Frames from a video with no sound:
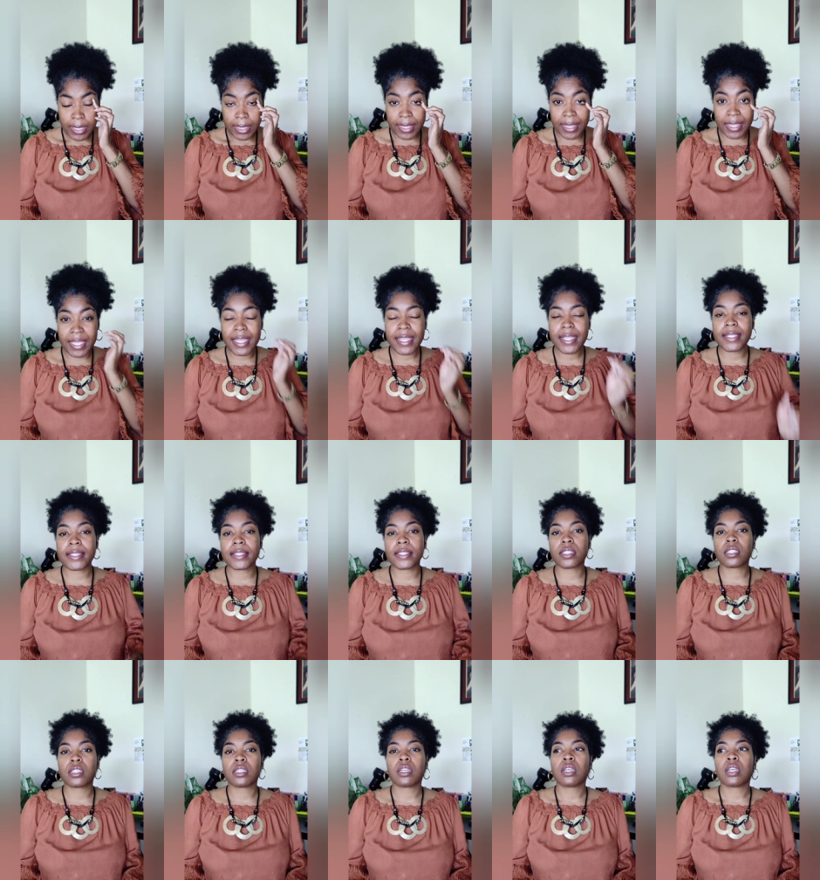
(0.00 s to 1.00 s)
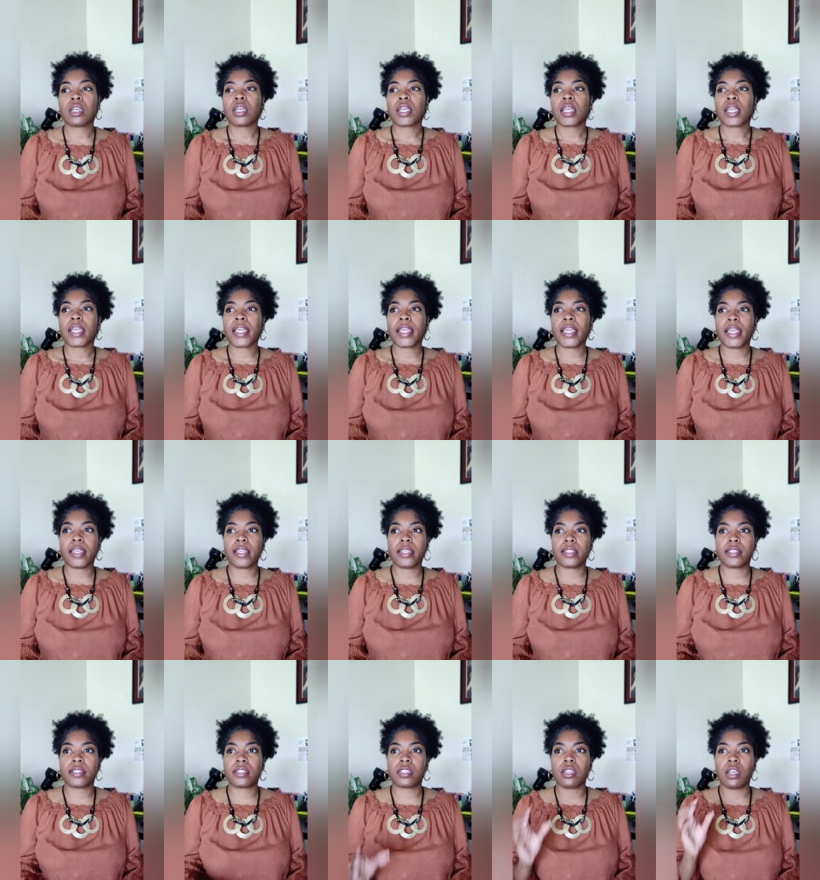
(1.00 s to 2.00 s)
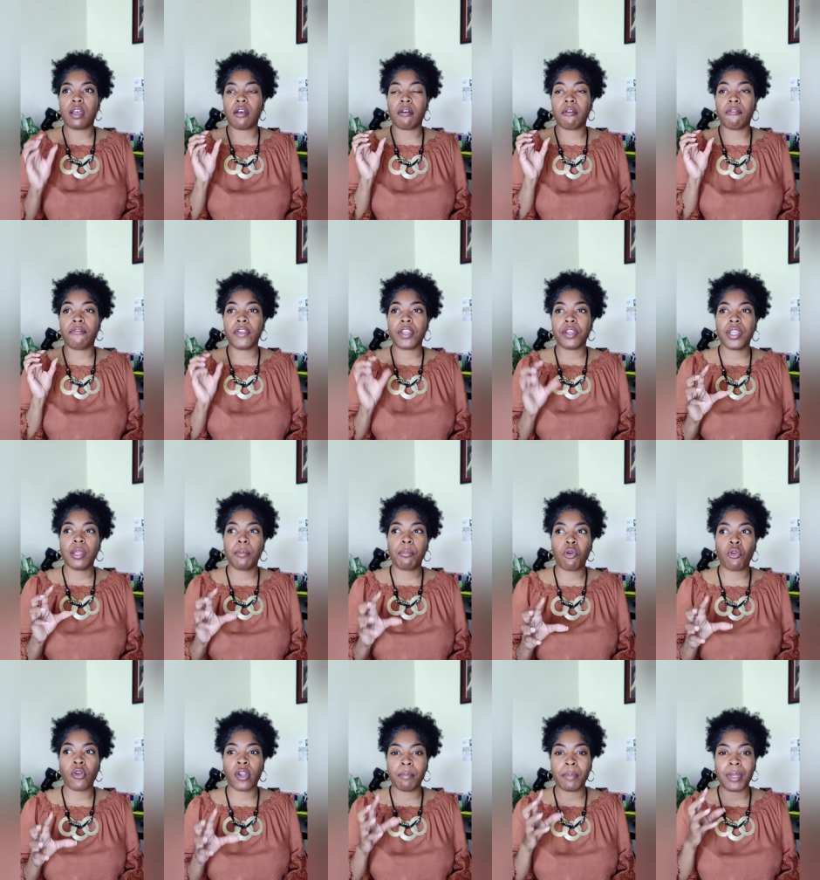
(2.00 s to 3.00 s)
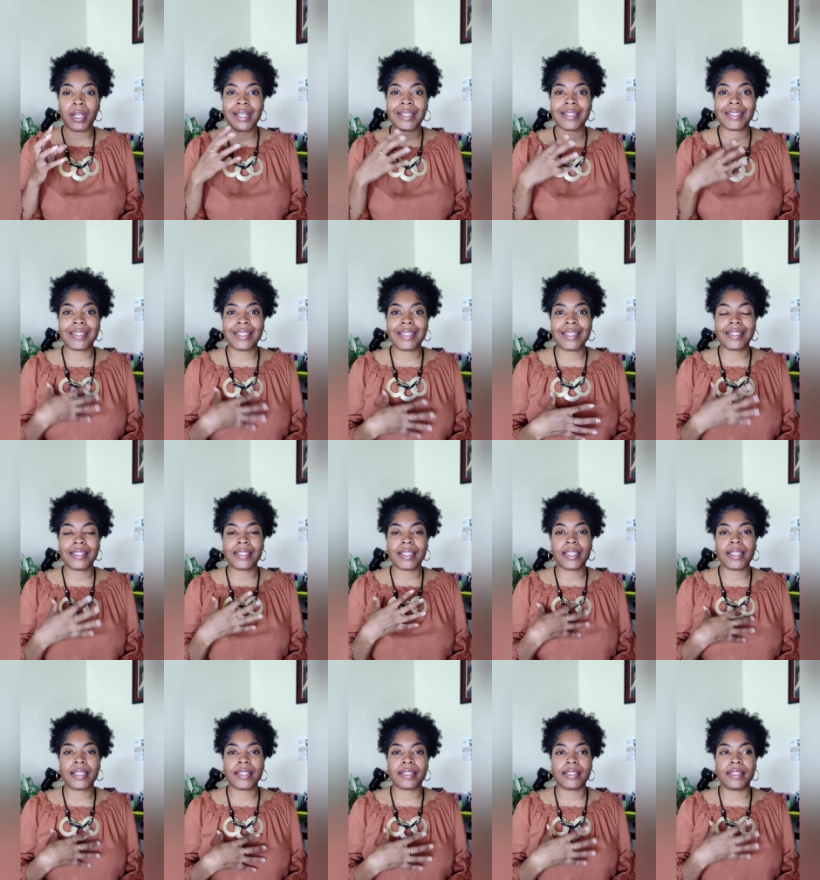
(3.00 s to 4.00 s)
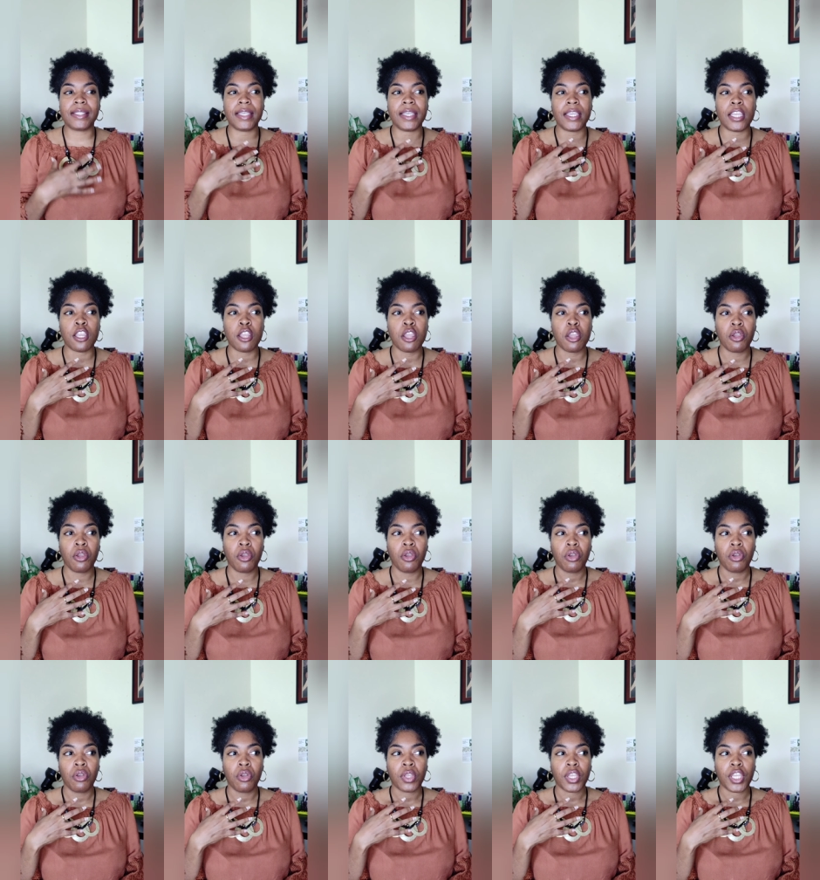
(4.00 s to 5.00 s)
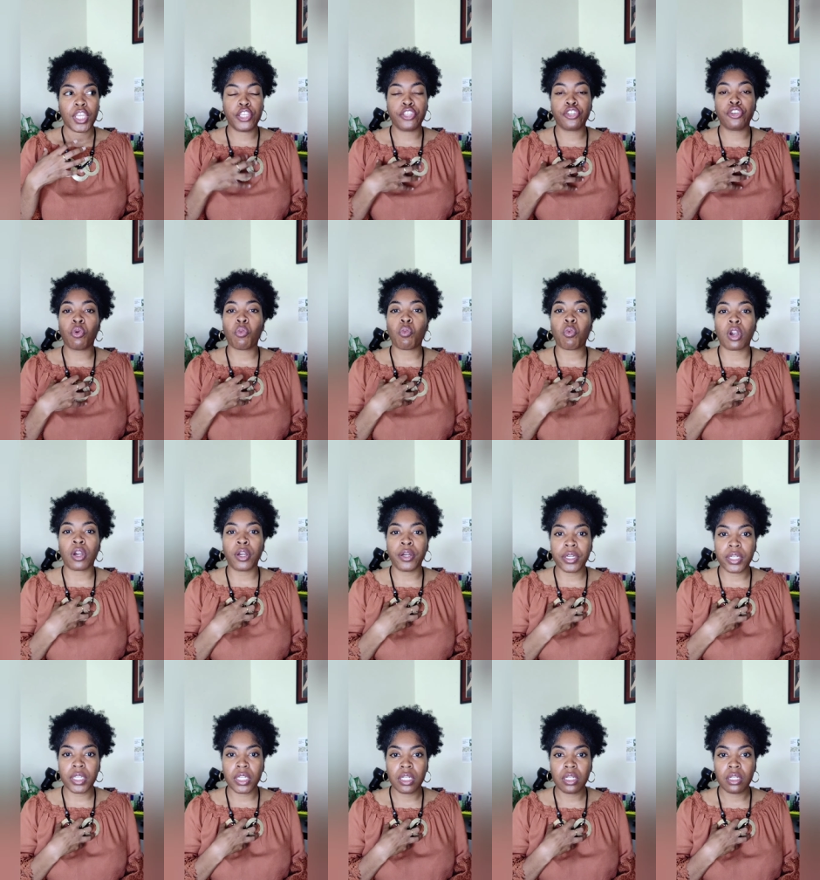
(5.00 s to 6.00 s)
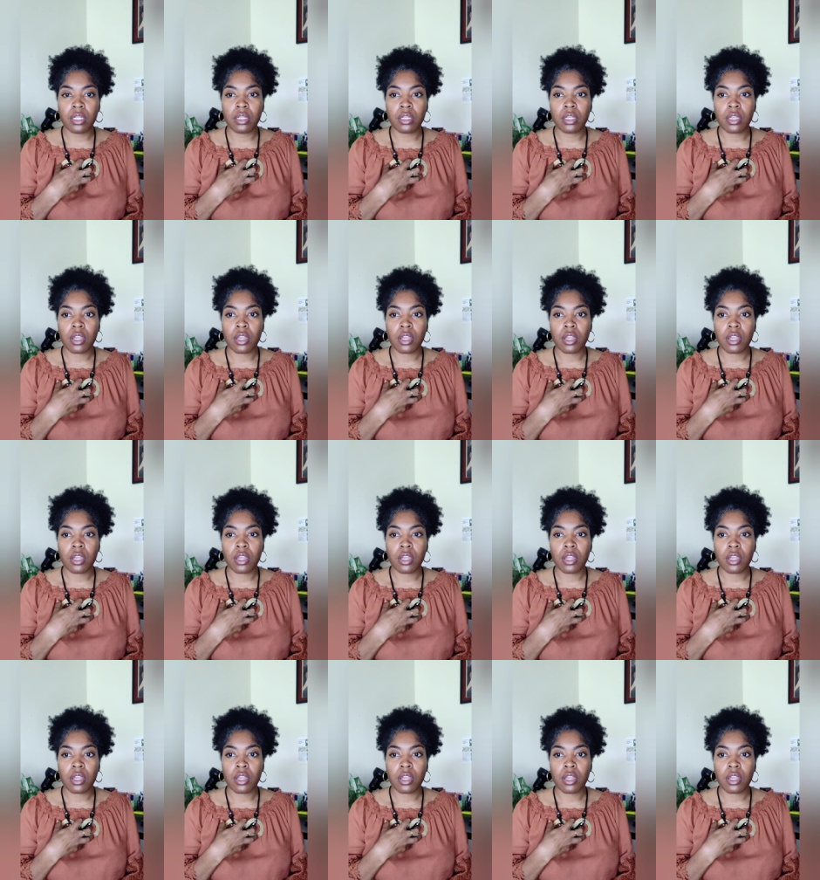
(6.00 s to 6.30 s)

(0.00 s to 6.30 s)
This is very important because this is the inner work